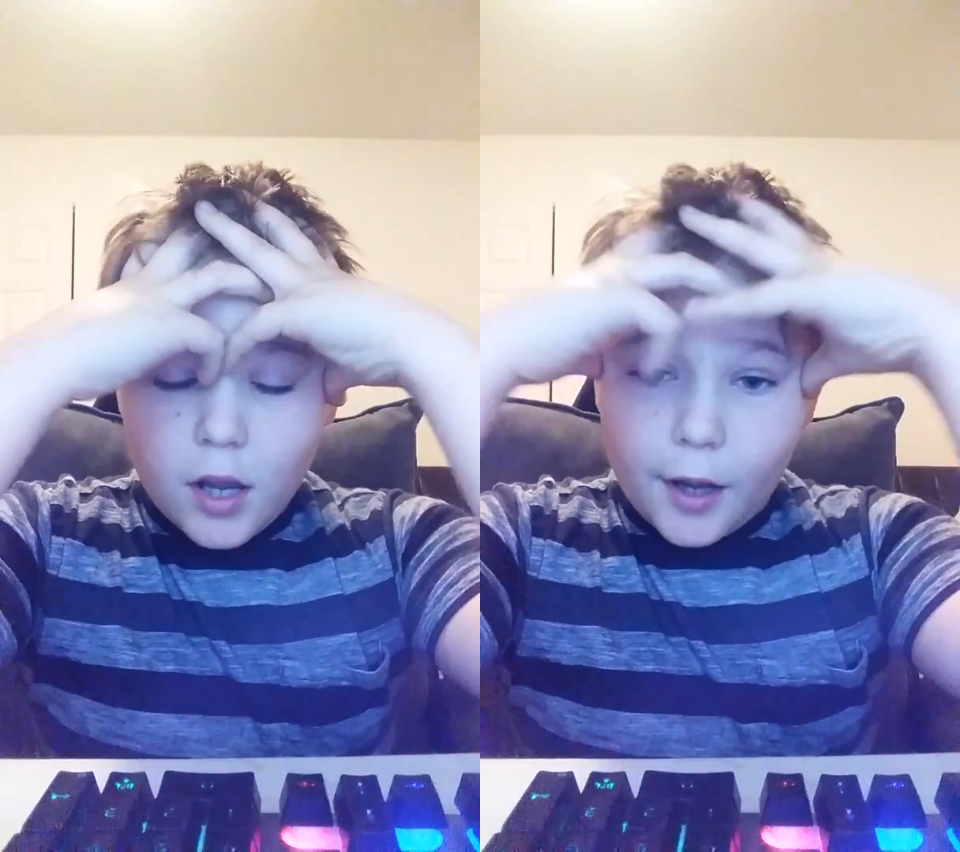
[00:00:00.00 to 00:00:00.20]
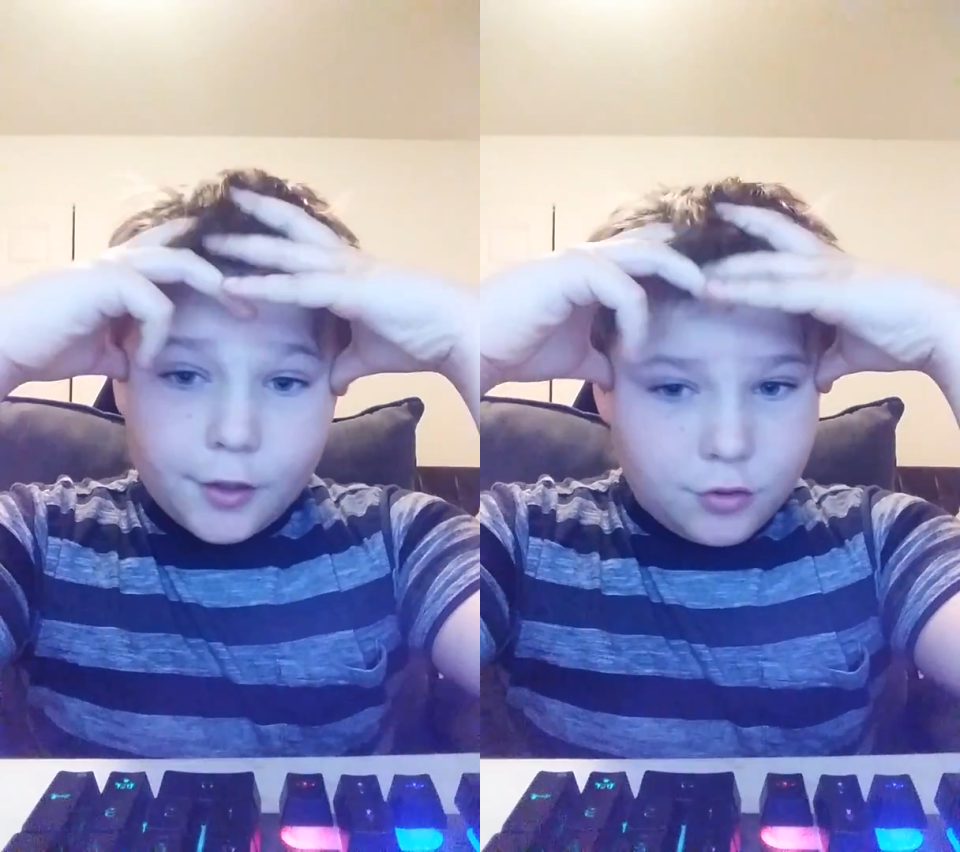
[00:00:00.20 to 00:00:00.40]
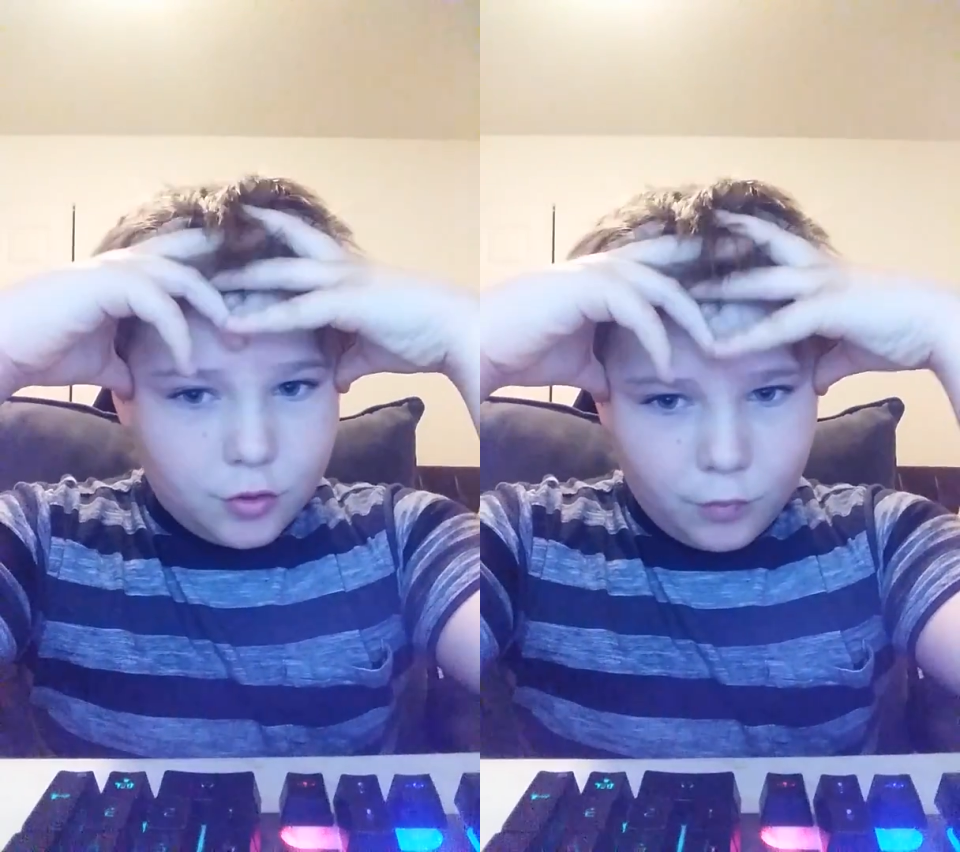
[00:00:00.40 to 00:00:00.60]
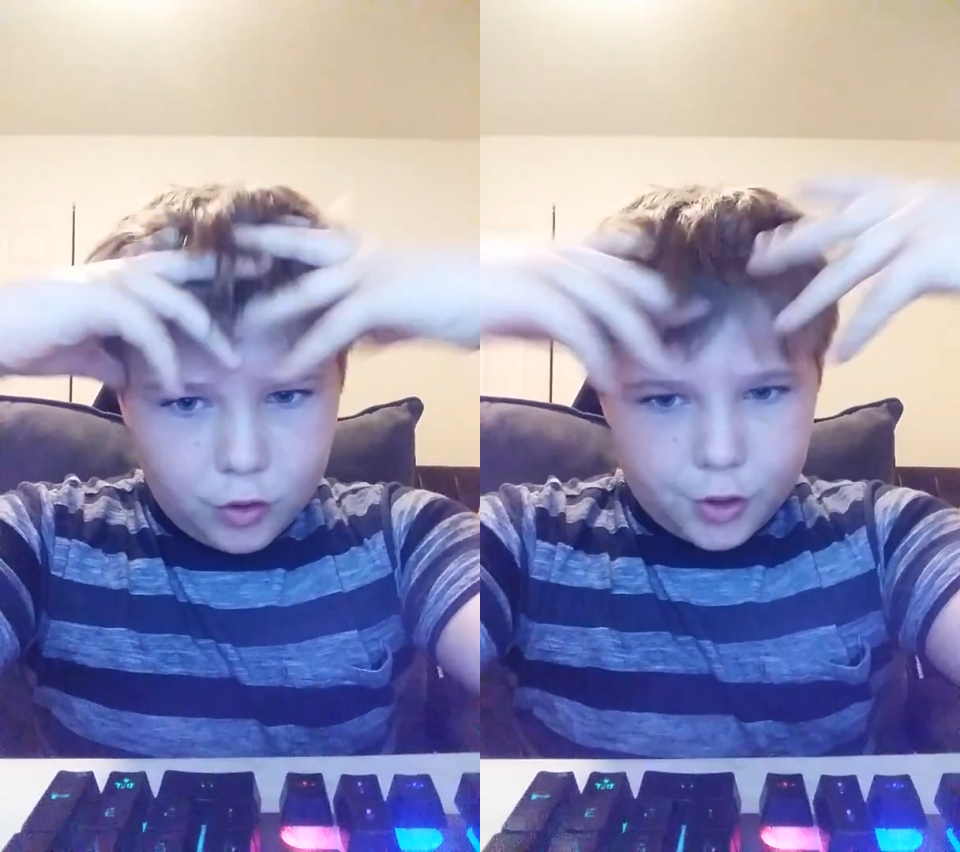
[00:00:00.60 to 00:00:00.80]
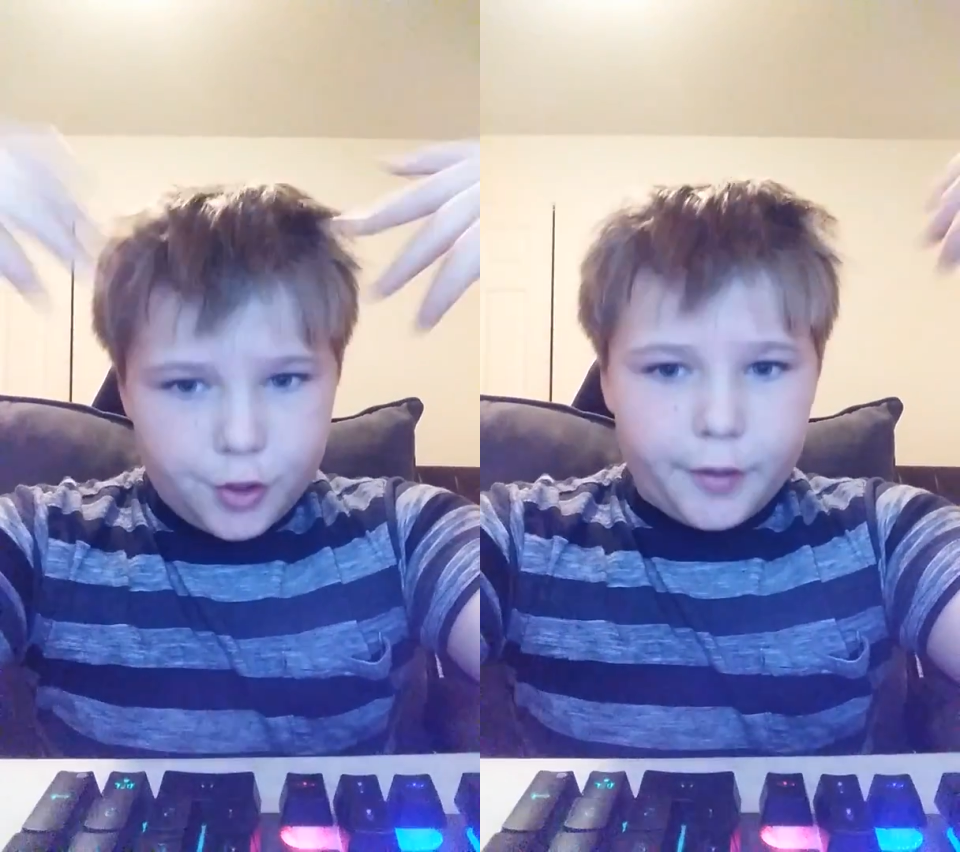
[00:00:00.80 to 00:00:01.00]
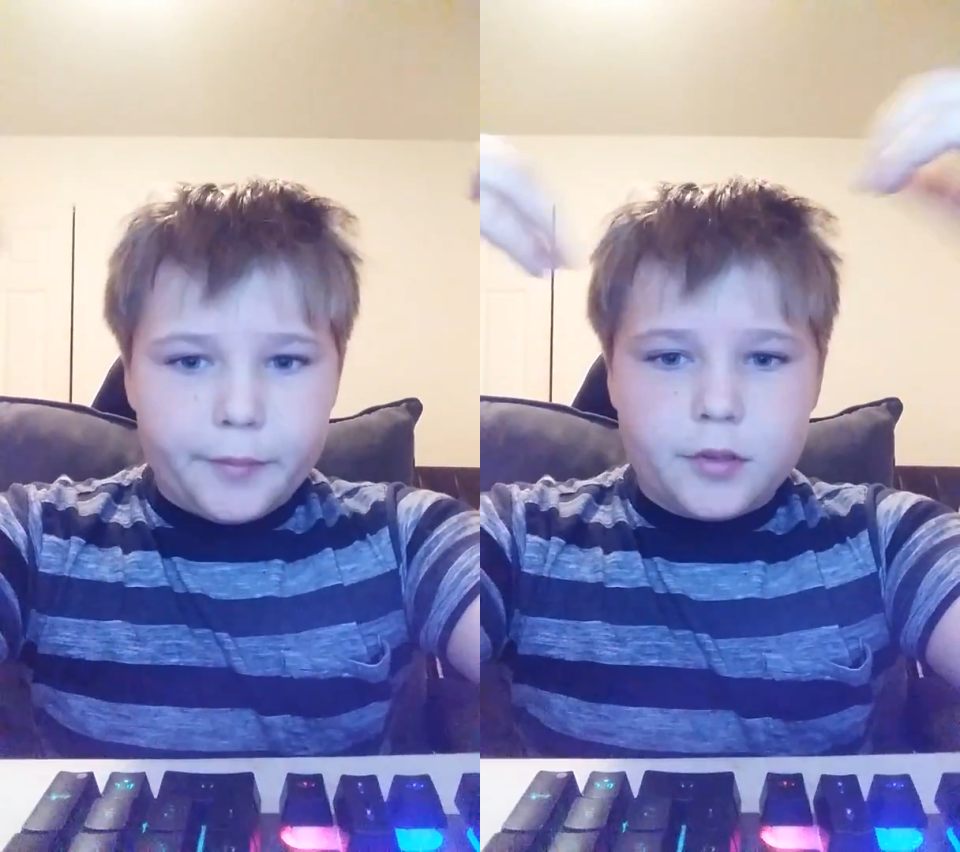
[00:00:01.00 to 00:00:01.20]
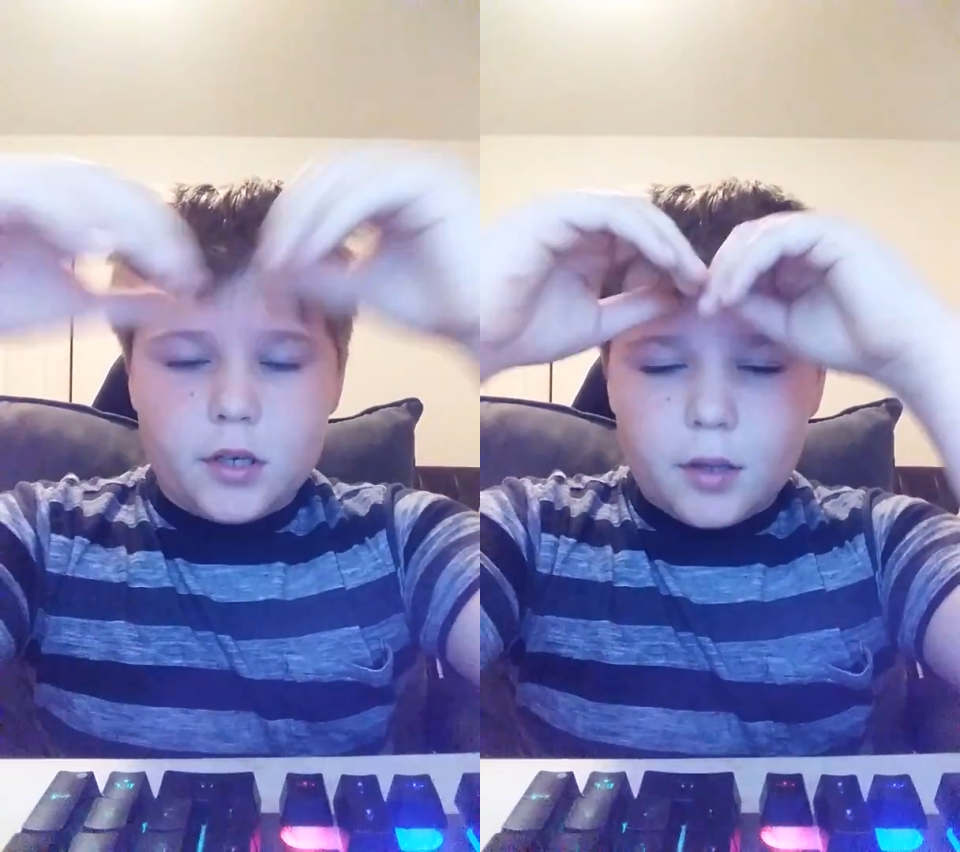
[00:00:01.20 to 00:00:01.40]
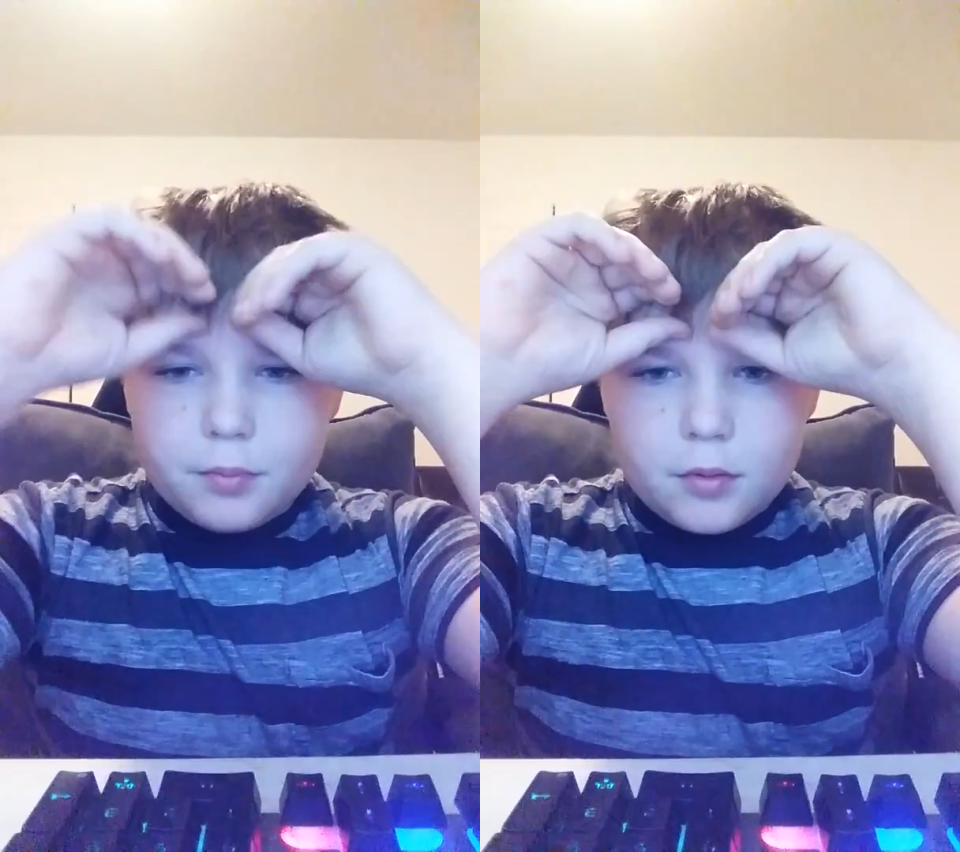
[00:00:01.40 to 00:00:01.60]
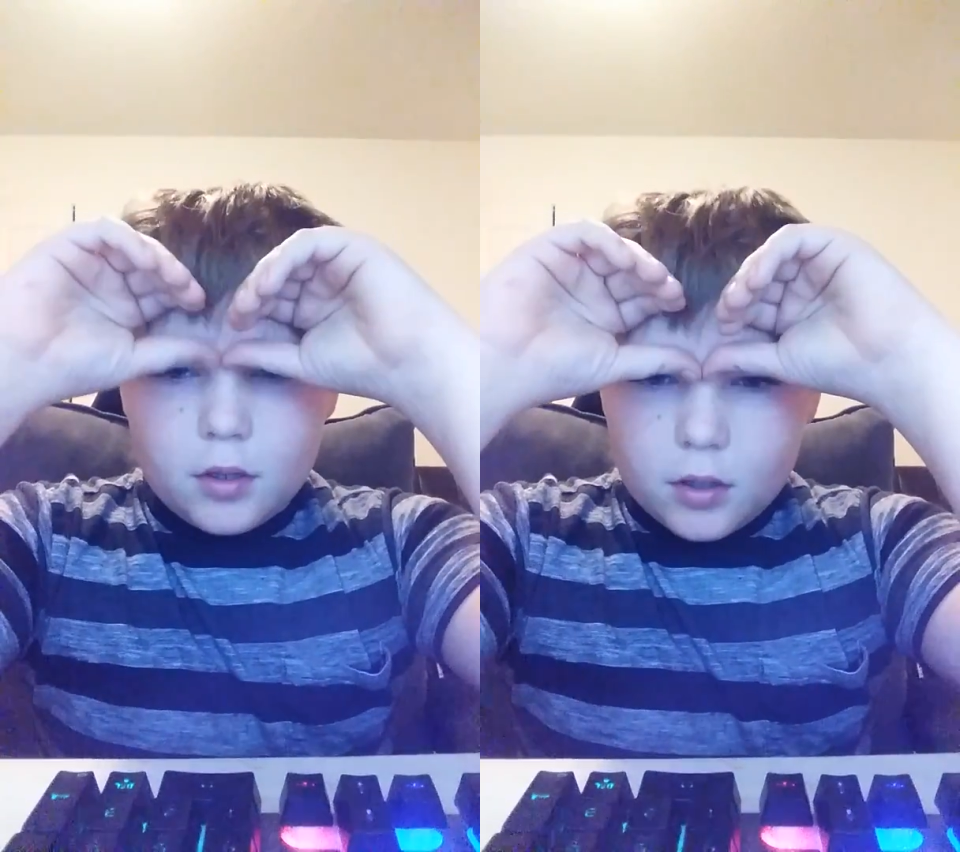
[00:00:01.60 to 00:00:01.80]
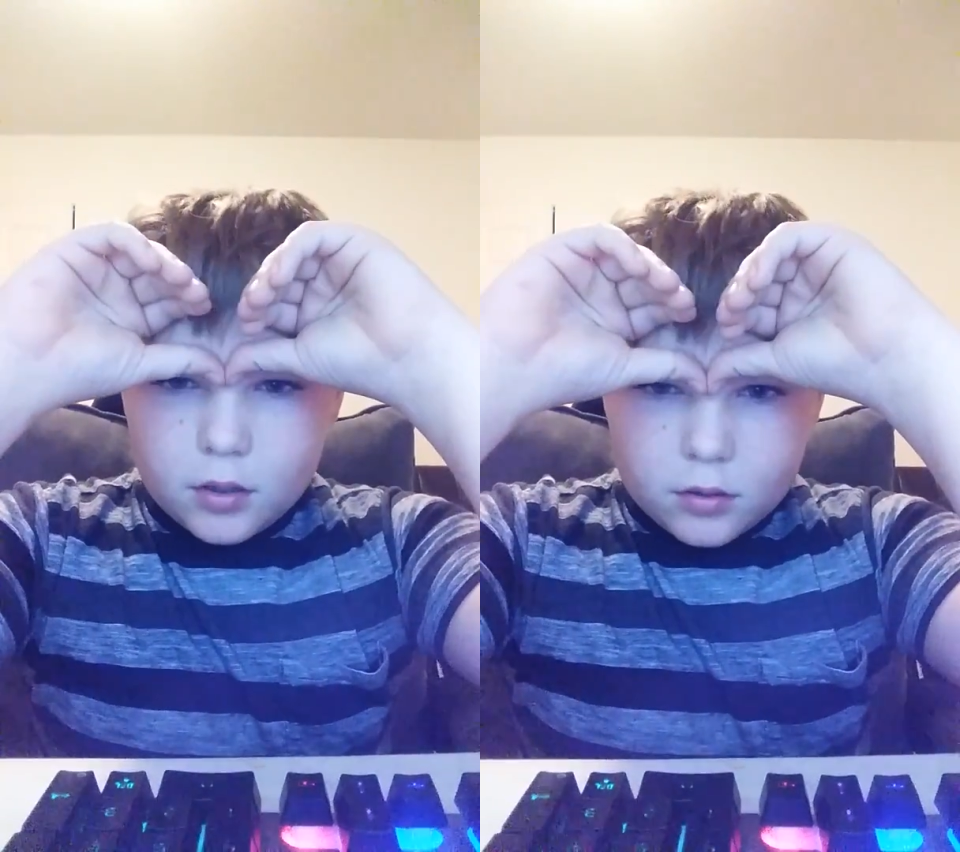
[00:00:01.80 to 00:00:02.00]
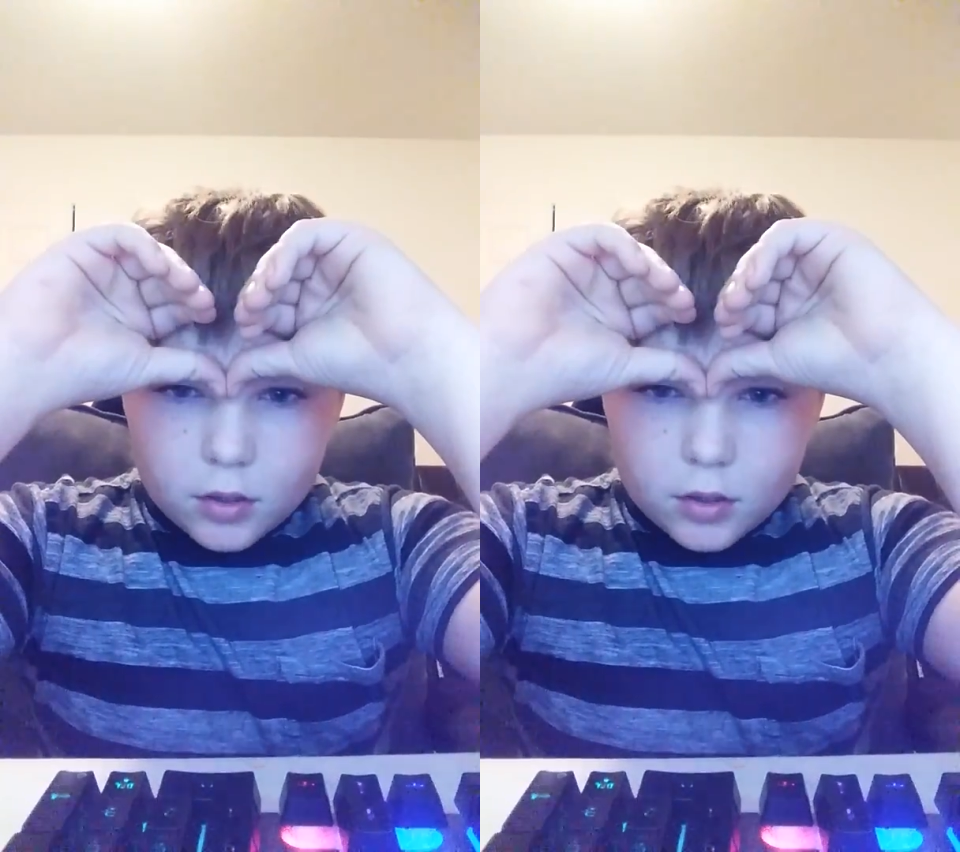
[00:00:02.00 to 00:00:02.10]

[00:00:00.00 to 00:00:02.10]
I used to do more streams than up the uh,